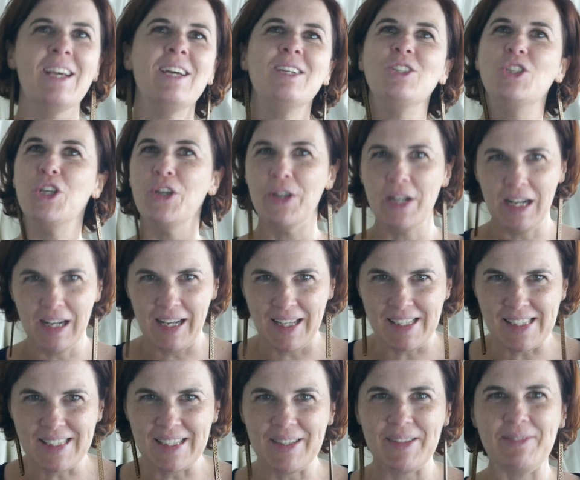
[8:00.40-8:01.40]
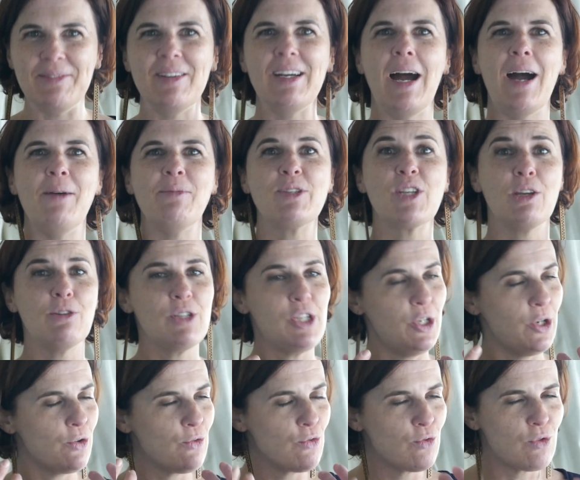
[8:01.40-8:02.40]
journalism to, you
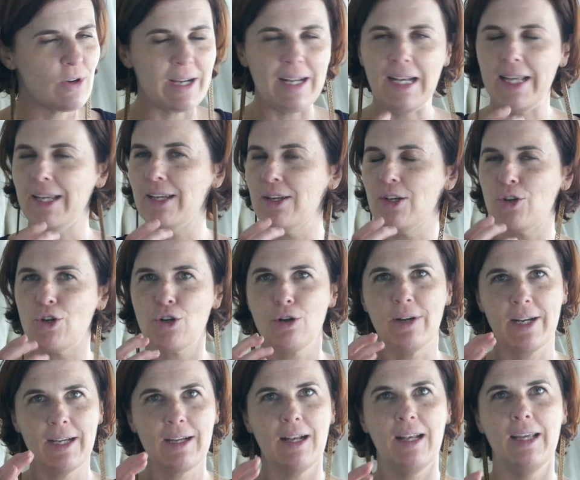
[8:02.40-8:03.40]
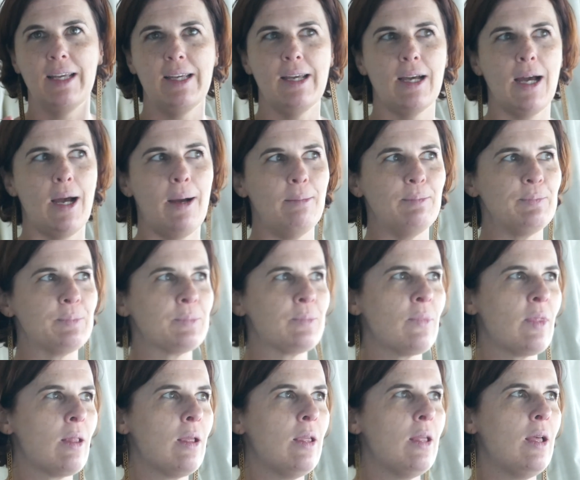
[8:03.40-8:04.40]
know, really critically,
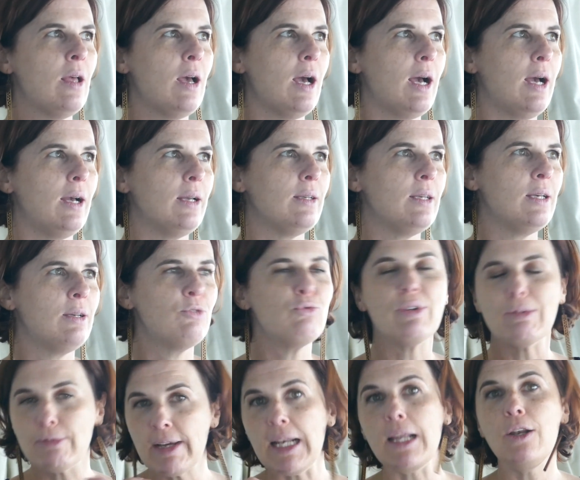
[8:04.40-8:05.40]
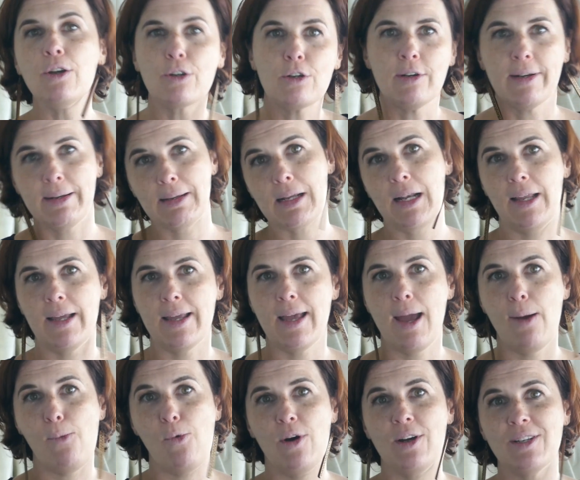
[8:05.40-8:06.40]
really look critically
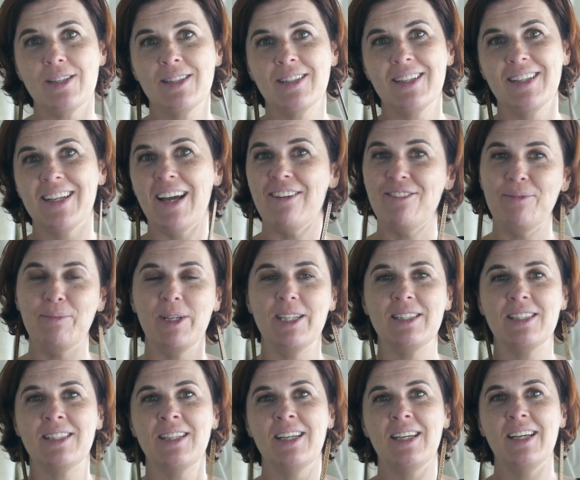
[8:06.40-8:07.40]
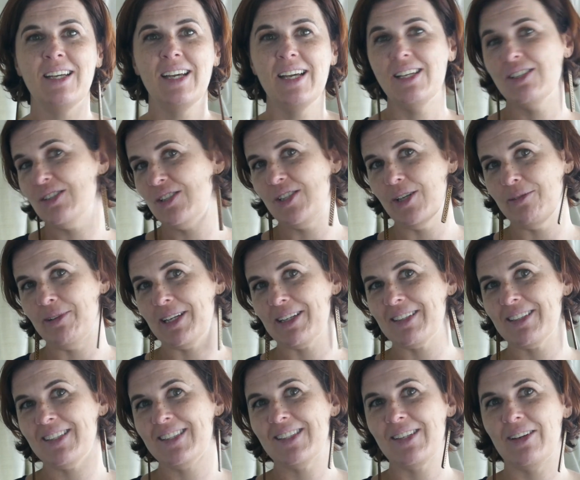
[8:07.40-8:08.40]
at what government is doing.
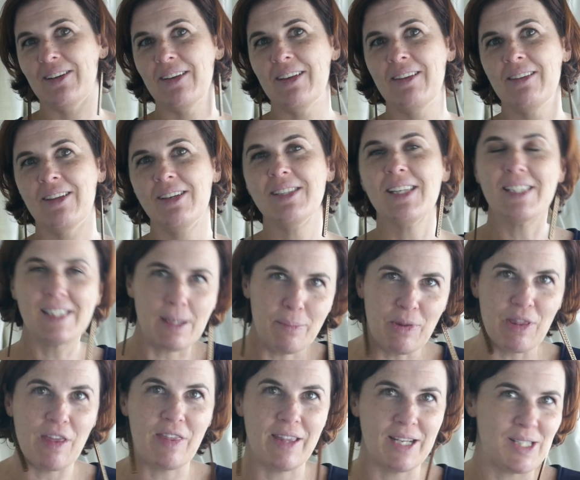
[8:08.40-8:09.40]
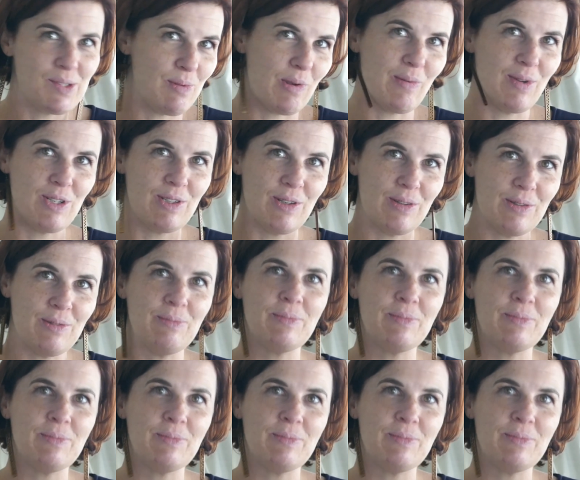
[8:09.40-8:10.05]
So those are some of the things we would do.